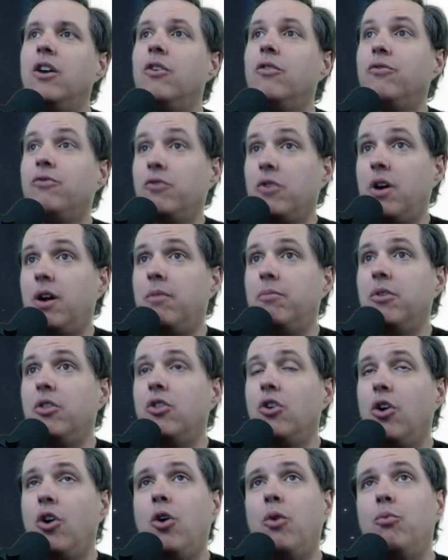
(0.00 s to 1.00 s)
from
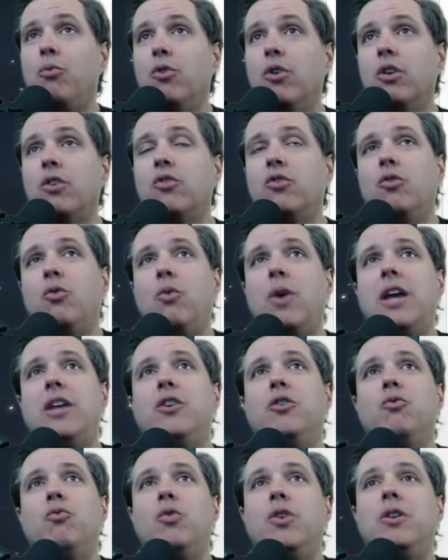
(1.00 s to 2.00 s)
the homework the way
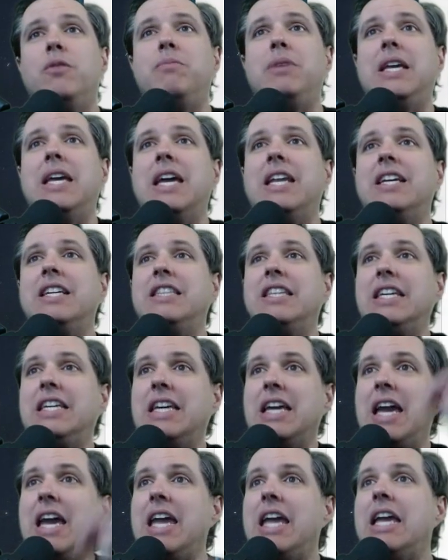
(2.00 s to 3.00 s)
you wouldn't be getting the
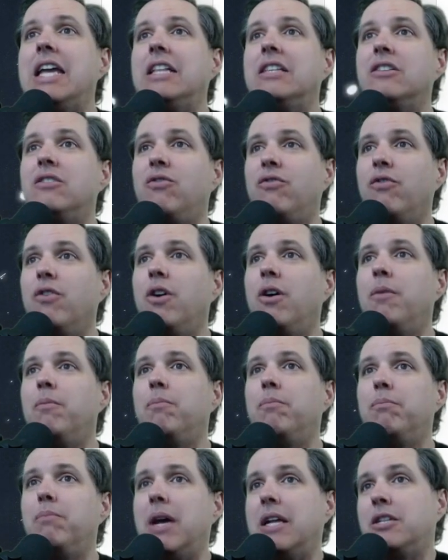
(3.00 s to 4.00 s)
gains
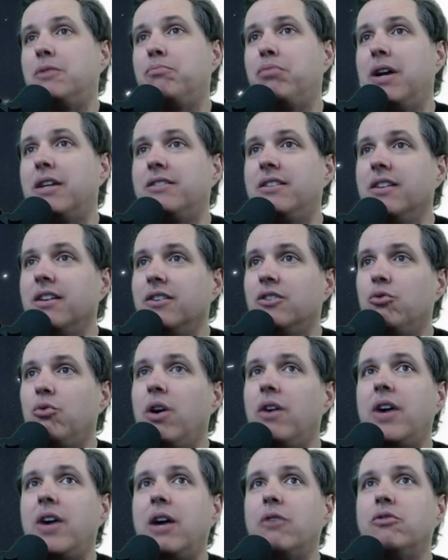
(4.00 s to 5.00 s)
from bench pressing
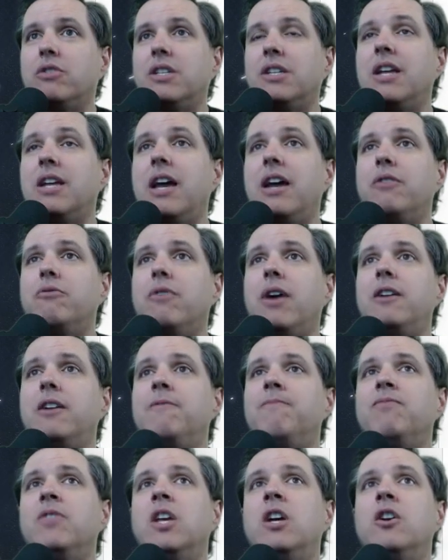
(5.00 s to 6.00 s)
12 hours a day, right?
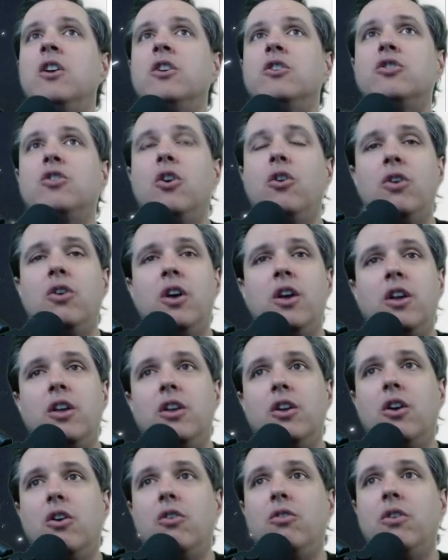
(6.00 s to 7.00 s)
So,
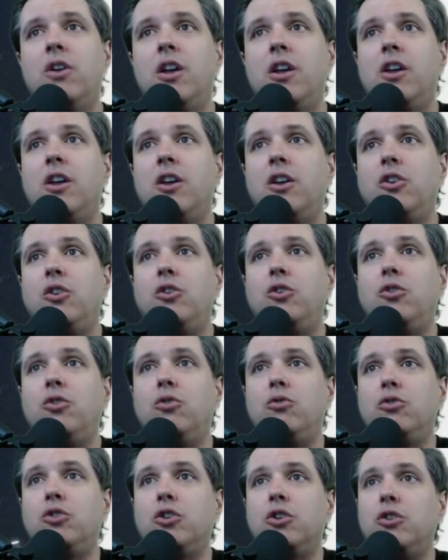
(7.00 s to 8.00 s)

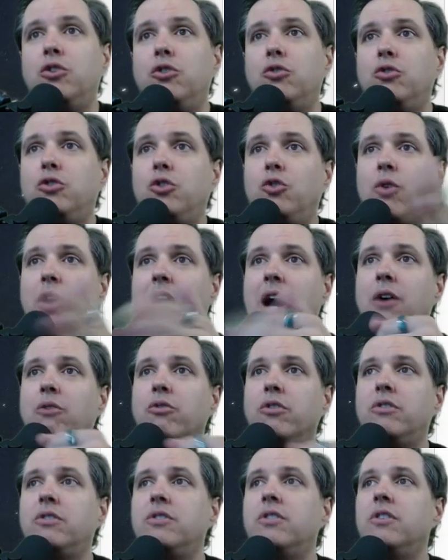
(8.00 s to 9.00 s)
you should do 2
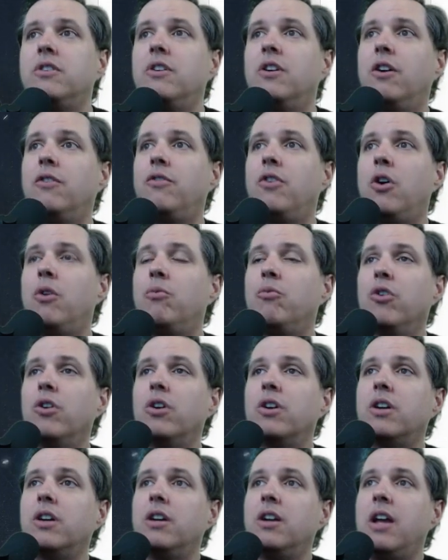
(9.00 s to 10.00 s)
hours of
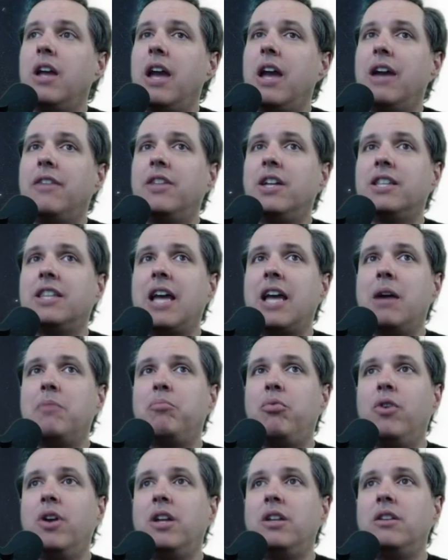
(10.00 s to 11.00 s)
homework, and then at that
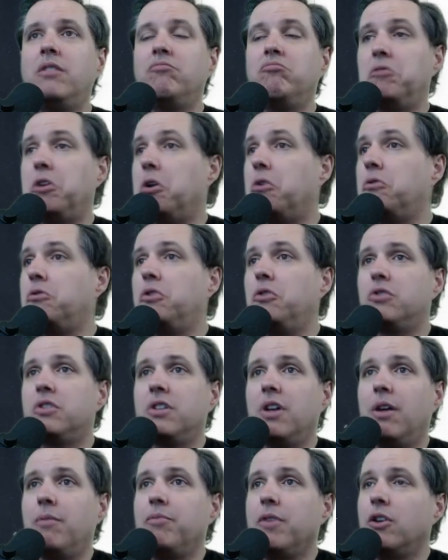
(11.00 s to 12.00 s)
point, go do
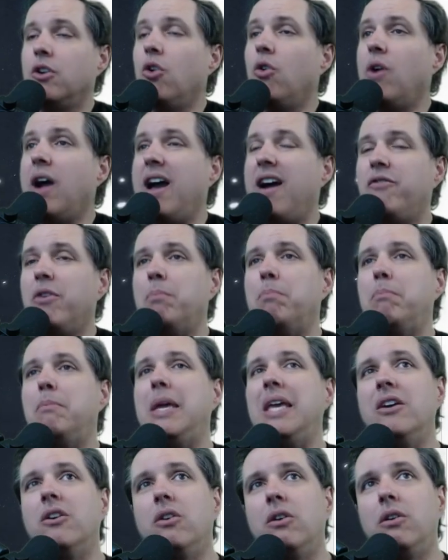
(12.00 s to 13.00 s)
something. Go have a
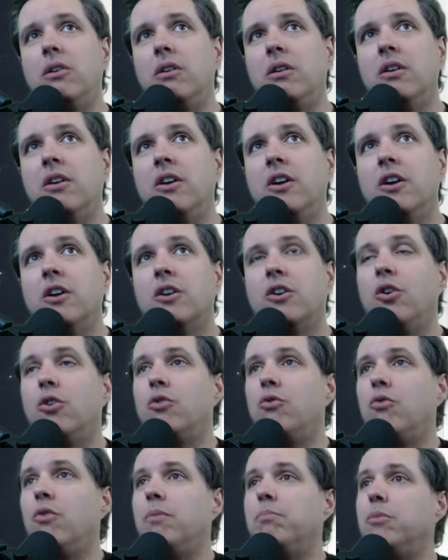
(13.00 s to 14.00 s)
meal, go
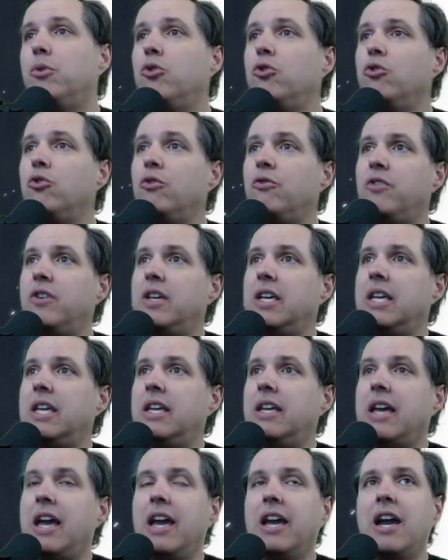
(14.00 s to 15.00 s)
to a
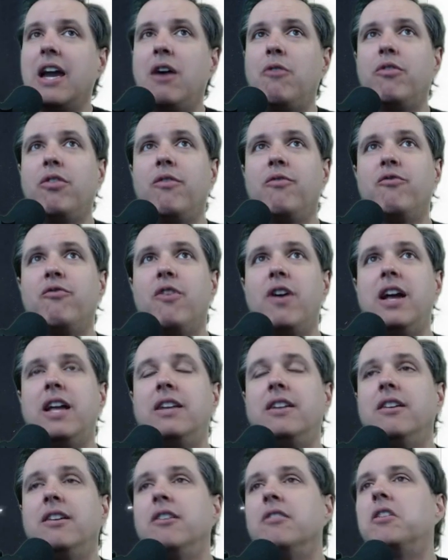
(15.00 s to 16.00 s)
movie, hang out with a
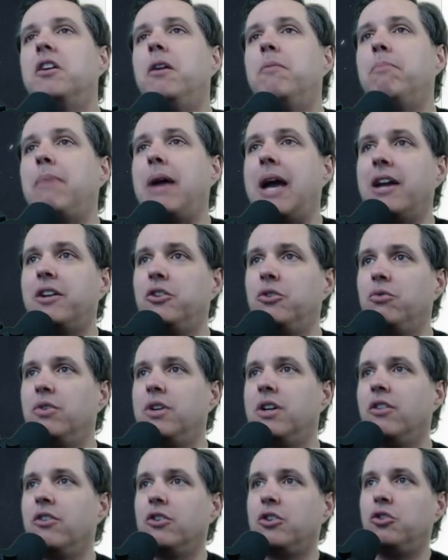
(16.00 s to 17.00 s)
friend, Come back, do
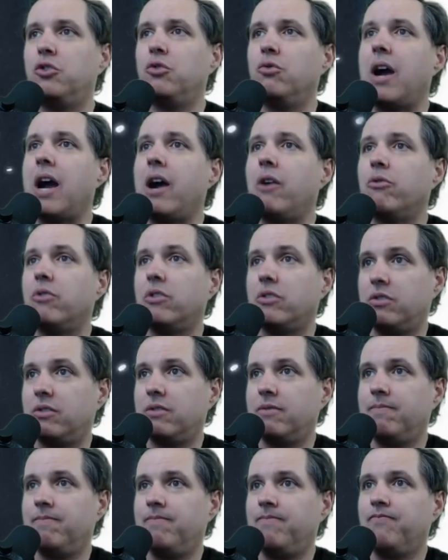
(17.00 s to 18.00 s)
another 2
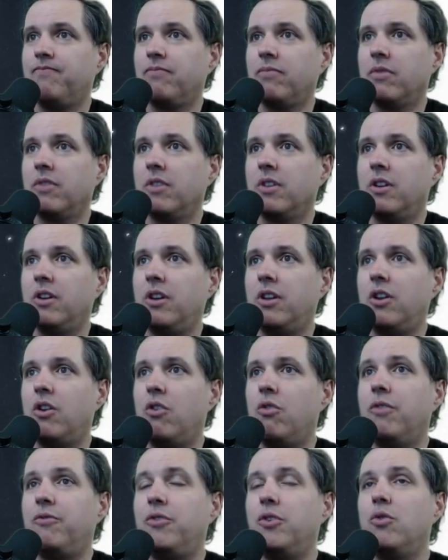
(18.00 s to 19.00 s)
hours.
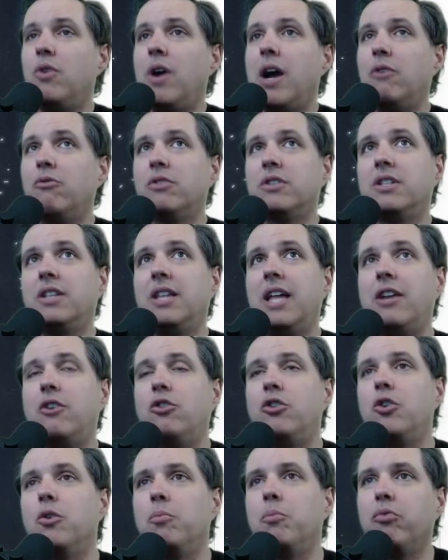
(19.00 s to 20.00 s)
A few hours
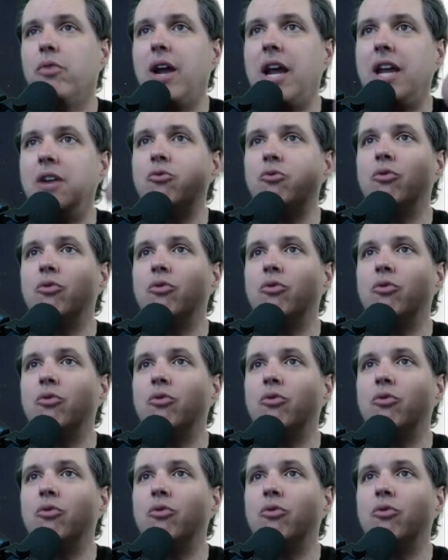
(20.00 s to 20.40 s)
later, your brain